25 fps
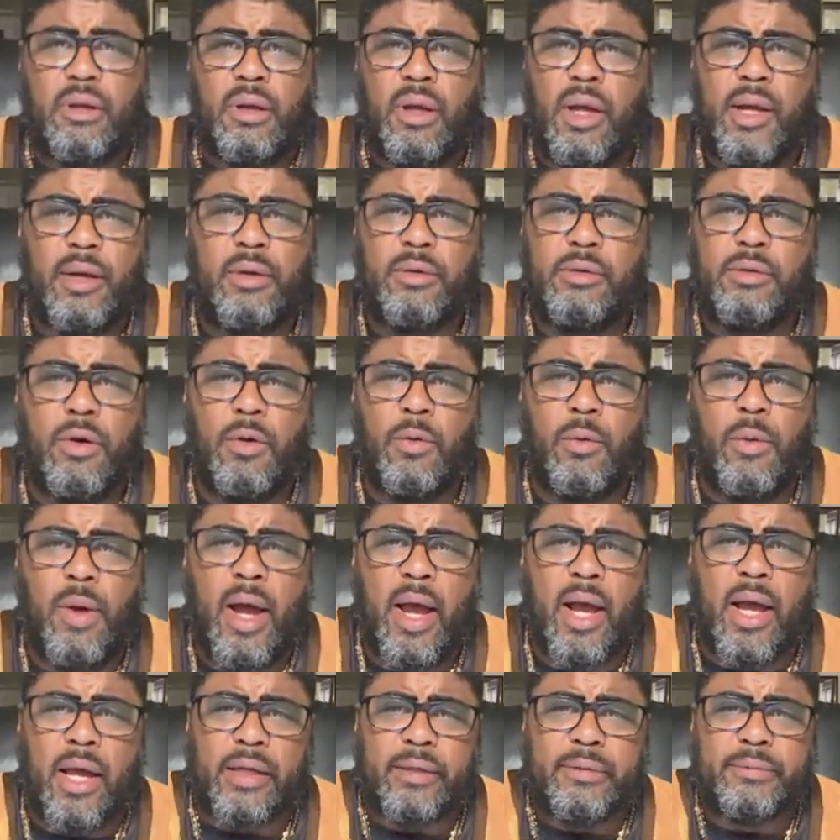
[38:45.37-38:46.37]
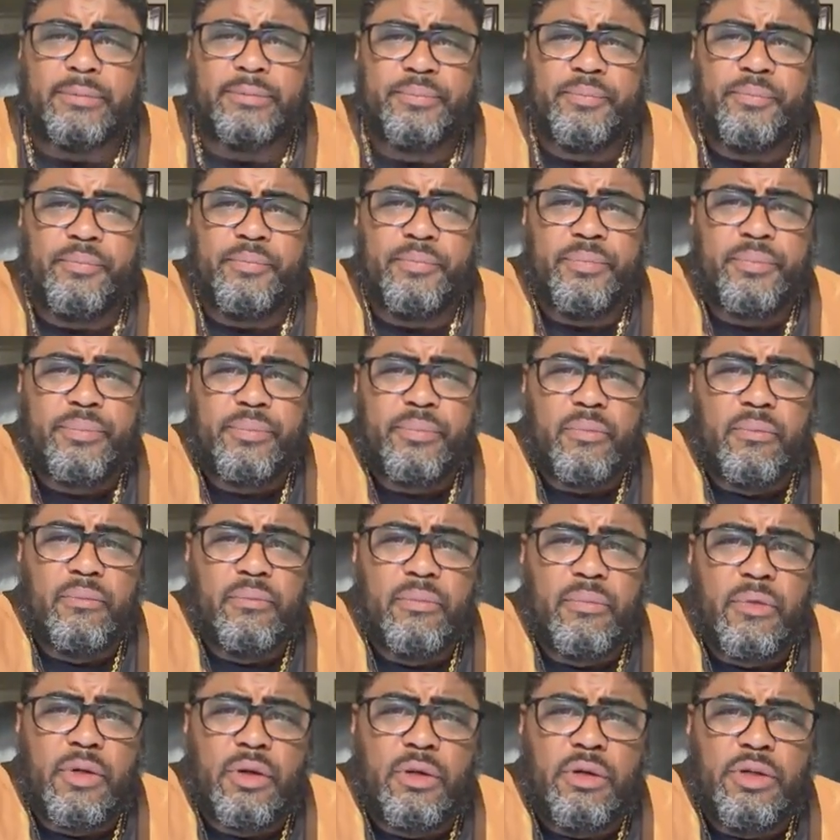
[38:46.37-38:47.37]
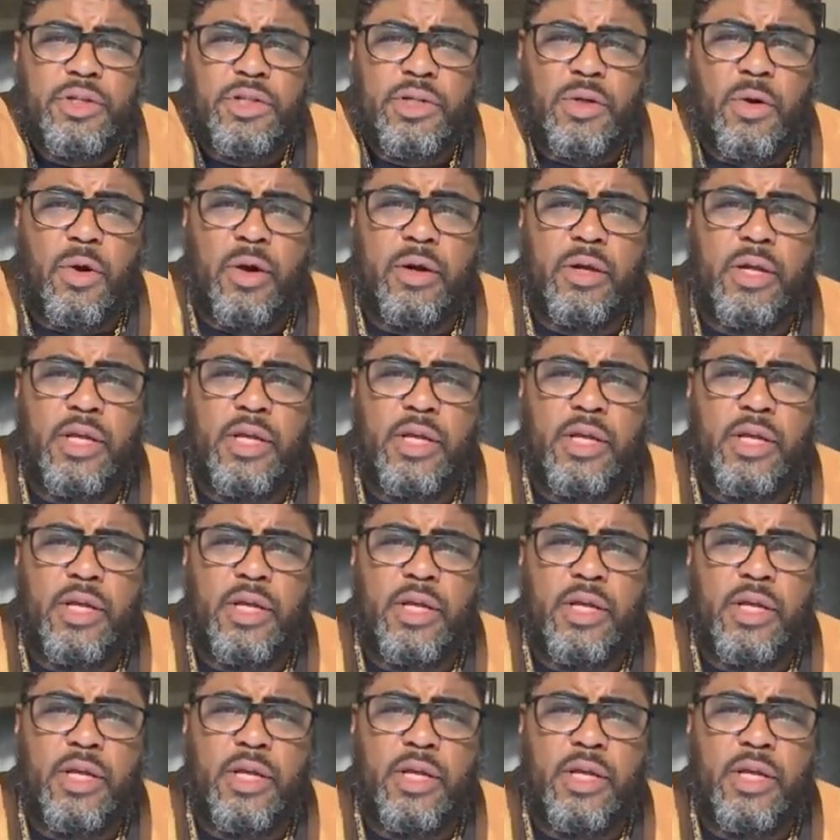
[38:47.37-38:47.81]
I don't know why. Showing